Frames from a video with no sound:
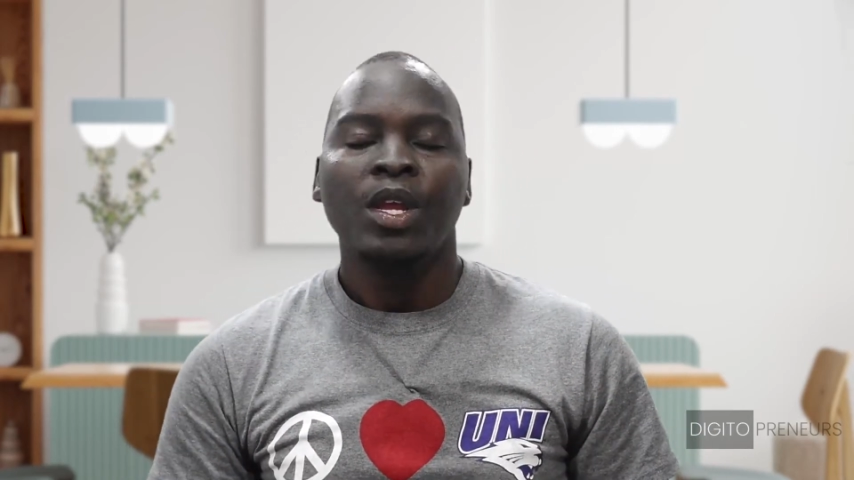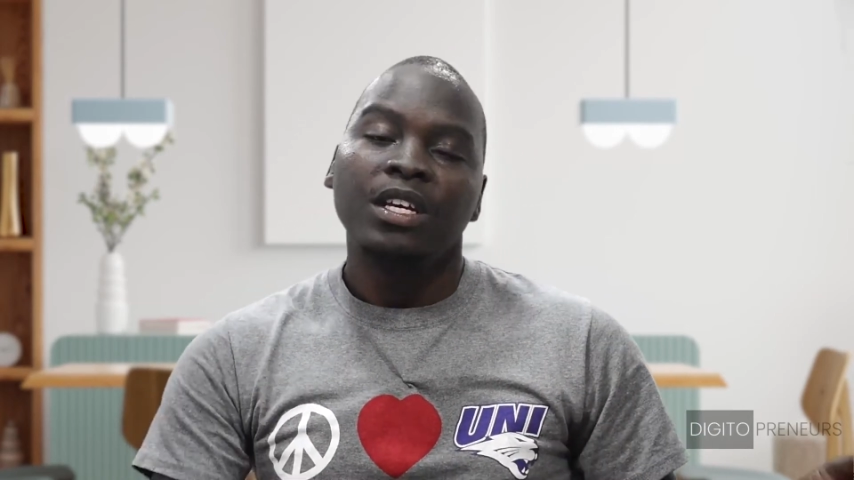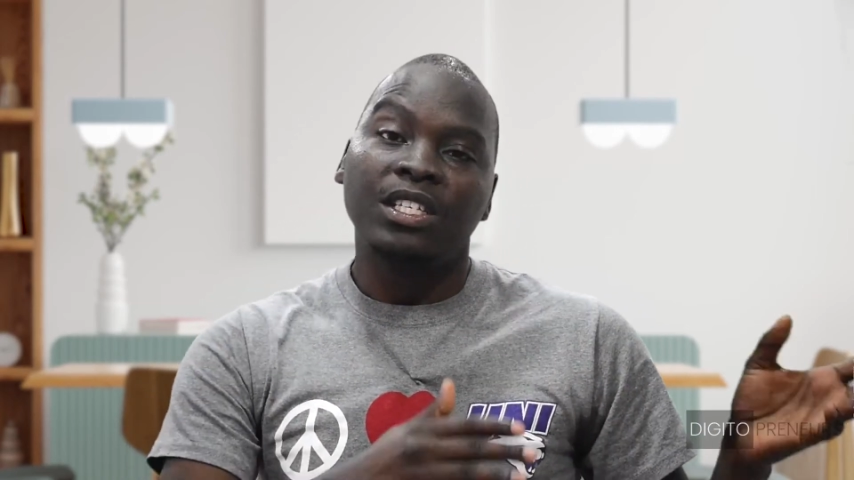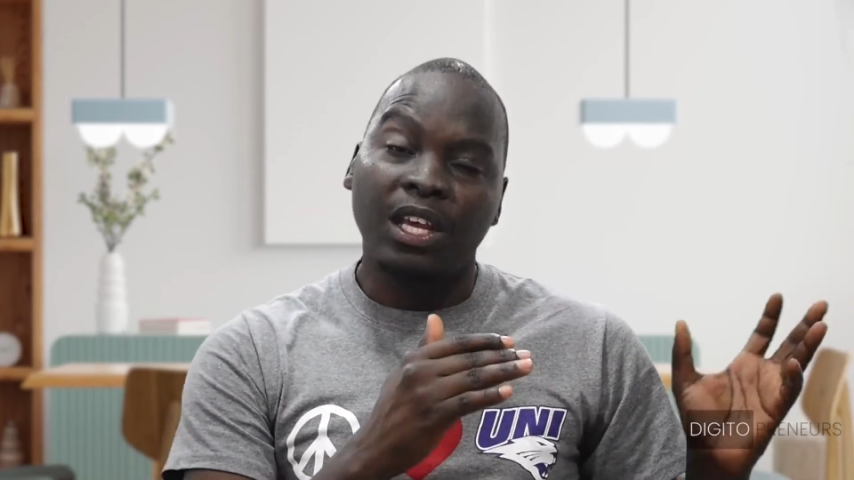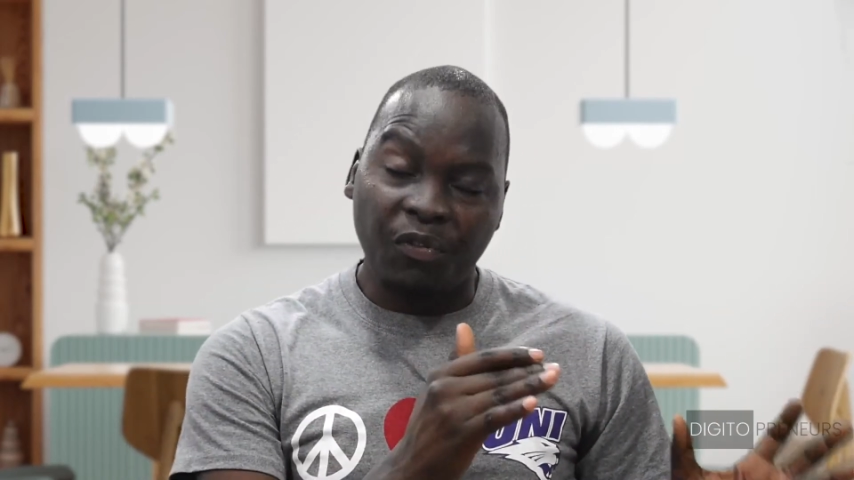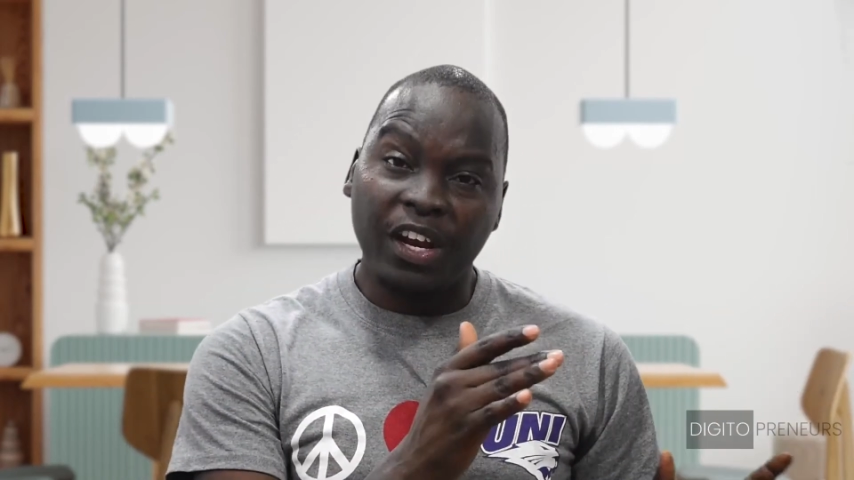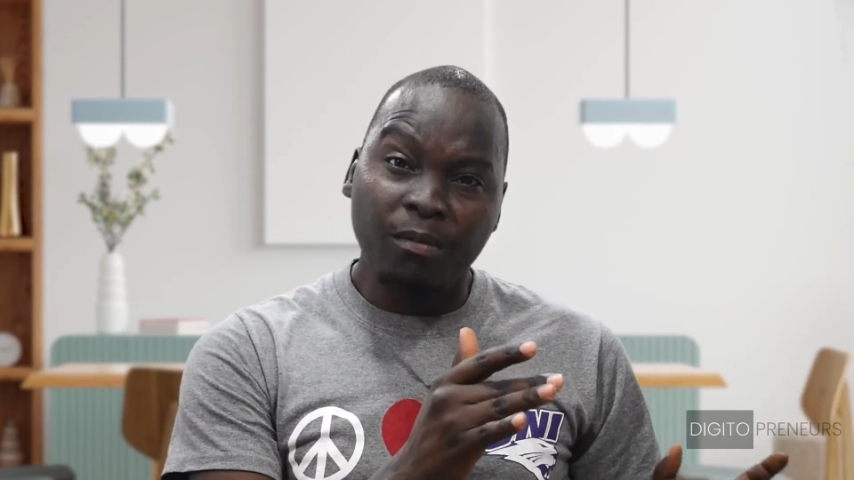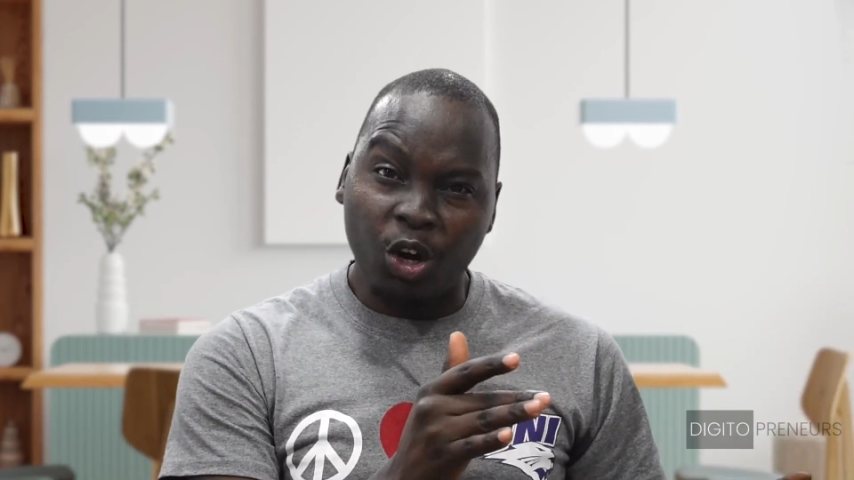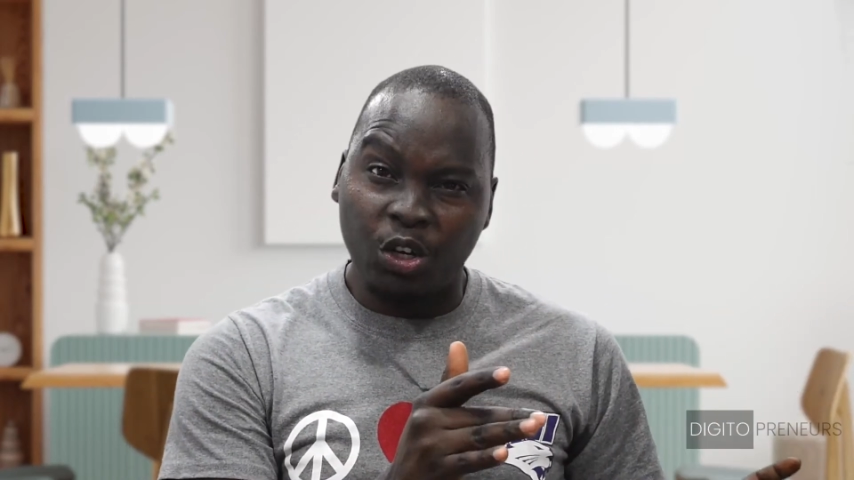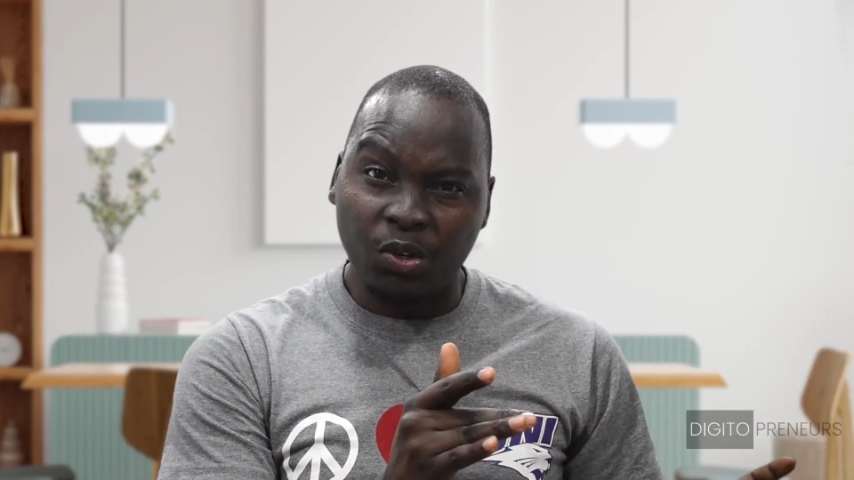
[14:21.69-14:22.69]
7
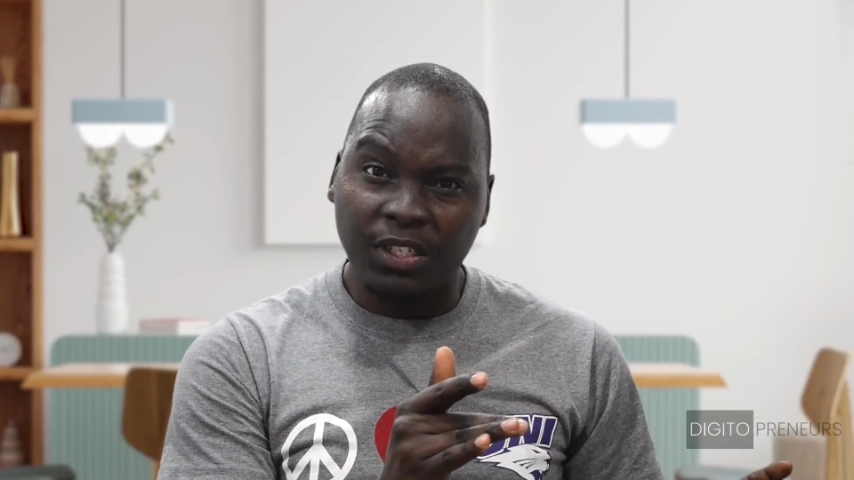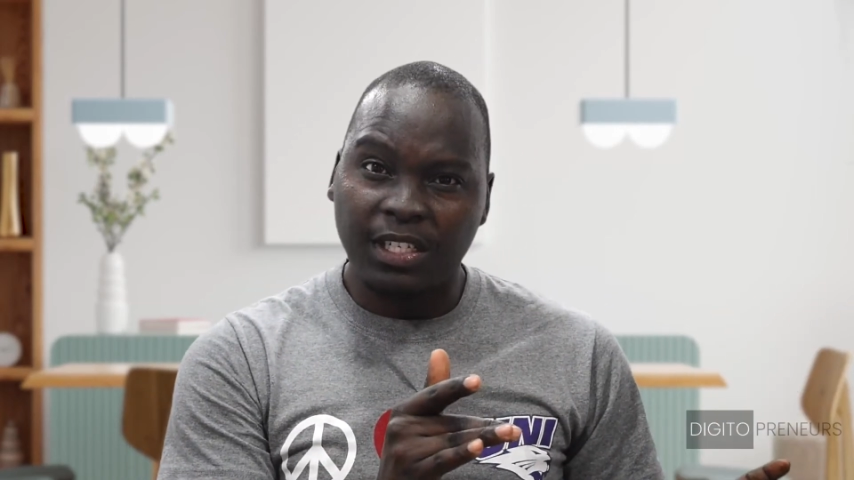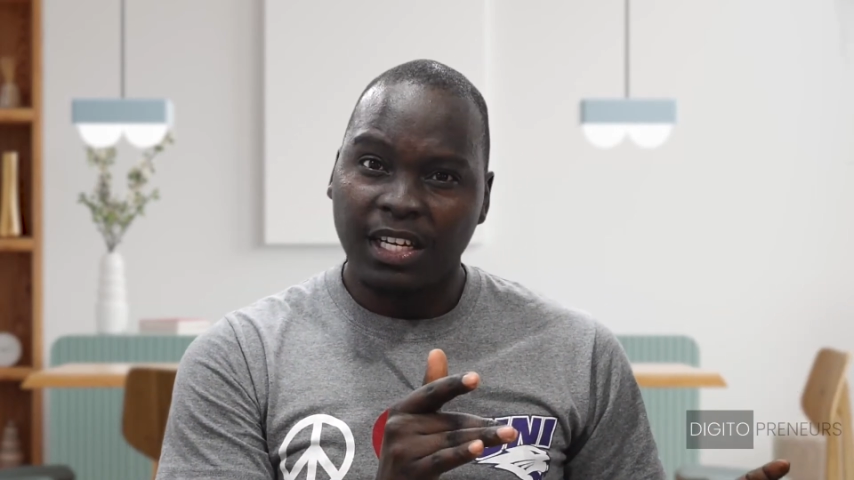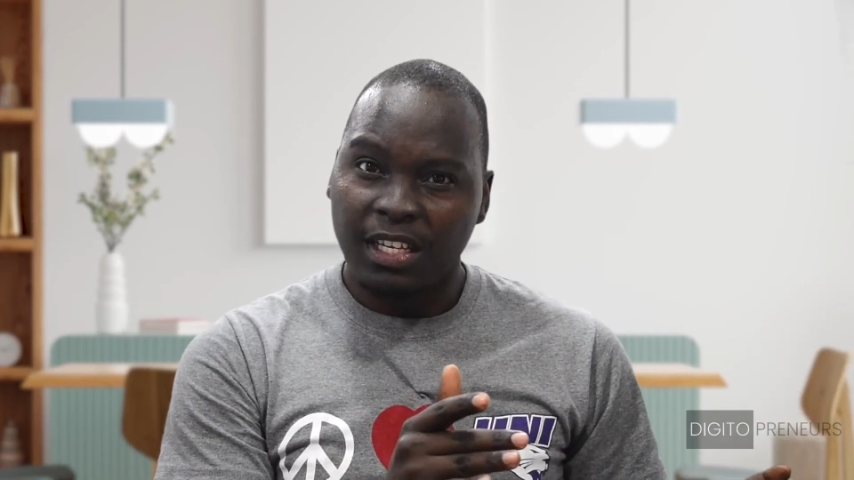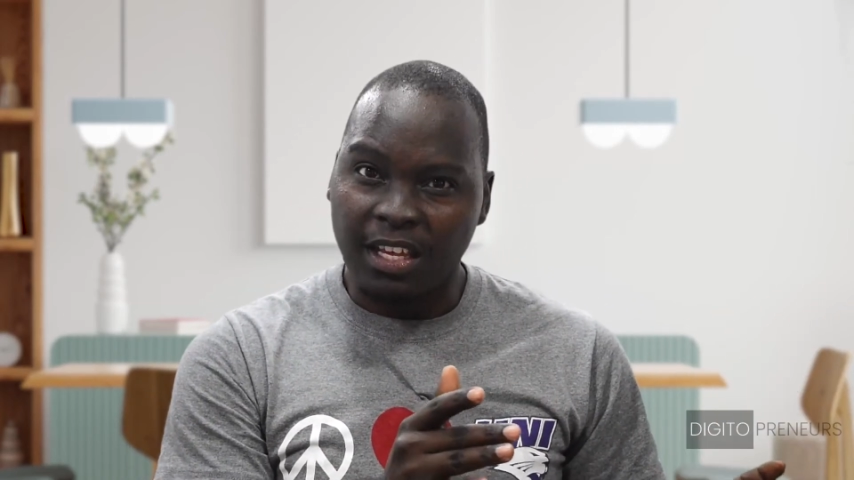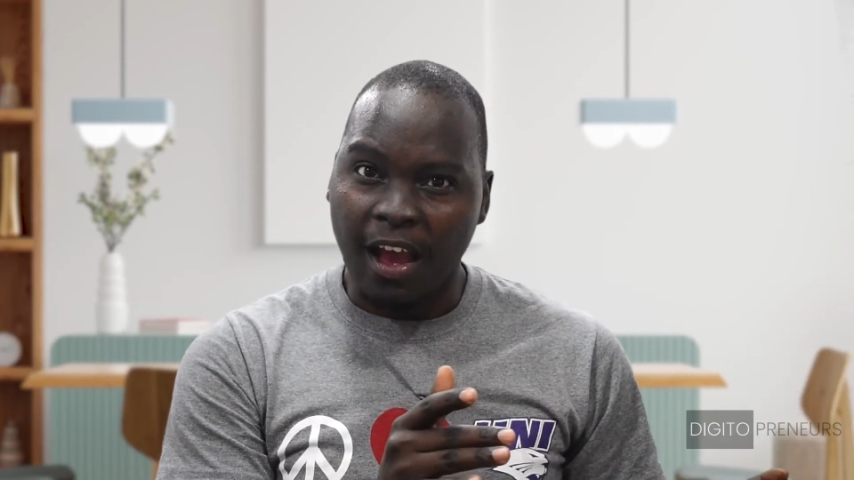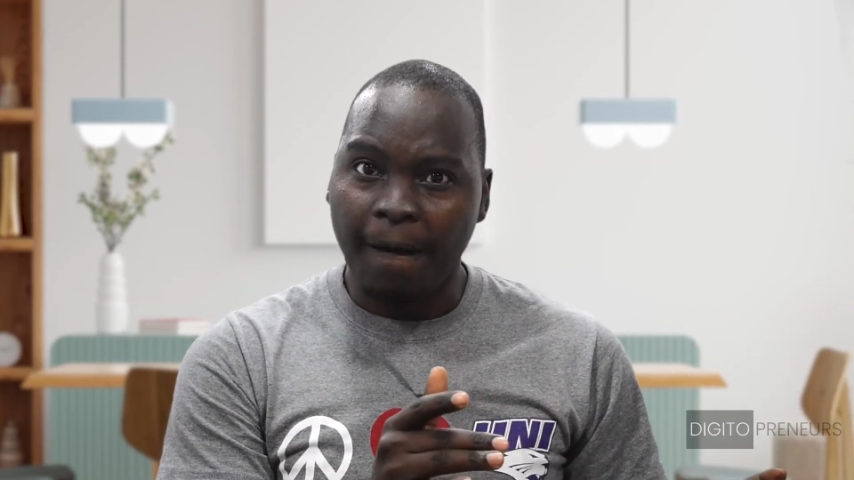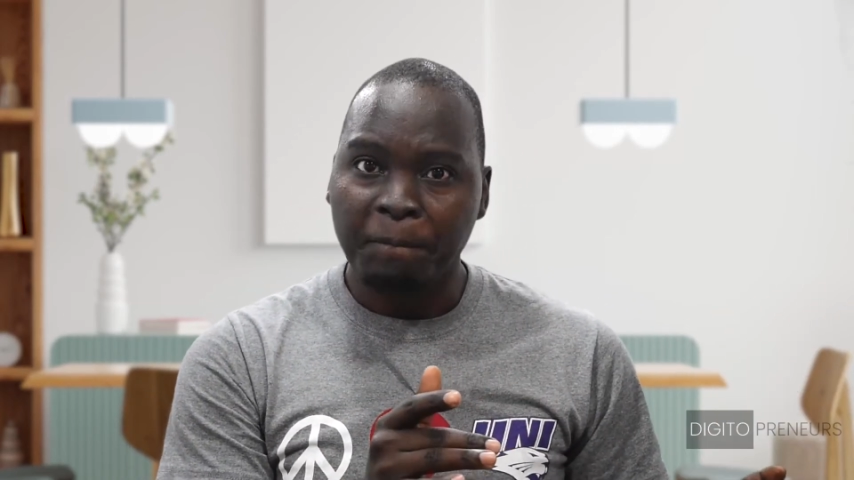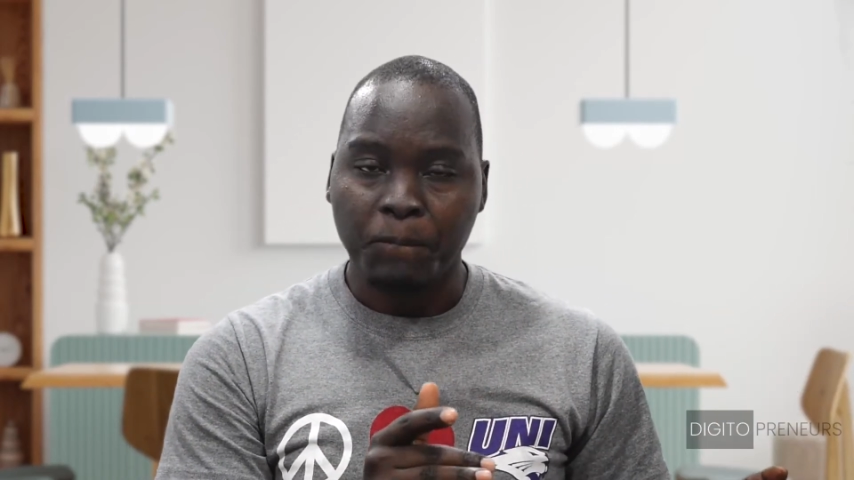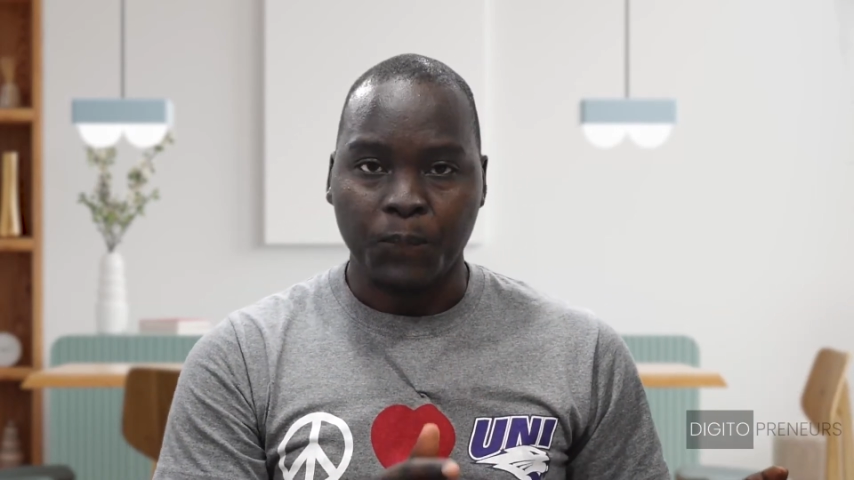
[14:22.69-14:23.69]
modules, yeah?